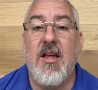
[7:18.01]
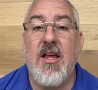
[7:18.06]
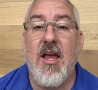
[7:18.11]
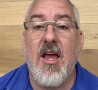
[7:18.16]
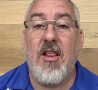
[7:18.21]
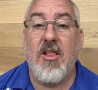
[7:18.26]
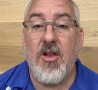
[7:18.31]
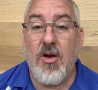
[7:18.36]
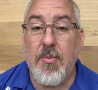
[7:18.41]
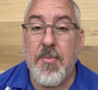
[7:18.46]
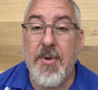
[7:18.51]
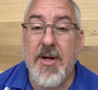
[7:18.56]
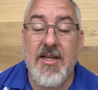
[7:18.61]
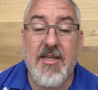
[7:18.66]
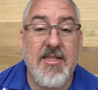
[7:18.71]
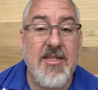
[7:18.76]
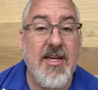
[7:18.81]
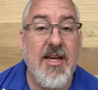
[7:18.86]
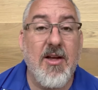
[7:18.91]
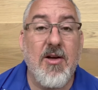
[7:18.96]
a little bit of
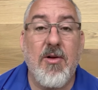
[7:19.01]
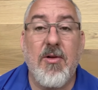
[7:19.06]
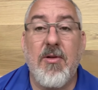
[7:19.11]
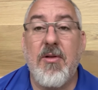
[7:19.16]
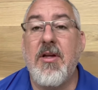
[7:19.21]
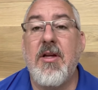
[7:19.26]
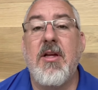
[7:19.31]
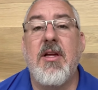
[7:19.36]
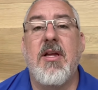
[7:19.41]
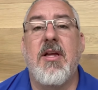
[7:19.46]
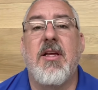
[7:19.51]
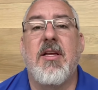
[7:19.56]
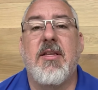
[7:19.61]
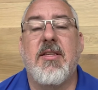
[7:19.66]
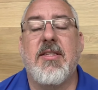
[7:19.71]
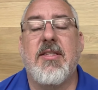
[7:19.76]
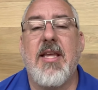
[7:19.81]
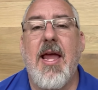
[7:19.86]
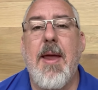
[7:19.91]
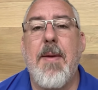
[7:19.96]
skill
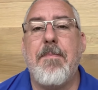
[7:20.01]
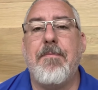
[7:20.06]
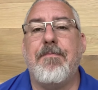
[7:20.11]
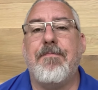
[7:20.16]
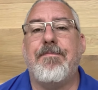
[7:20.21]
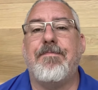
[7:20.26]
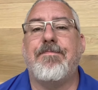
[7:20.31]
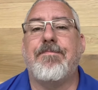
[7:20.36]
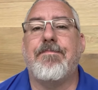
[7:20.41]
set.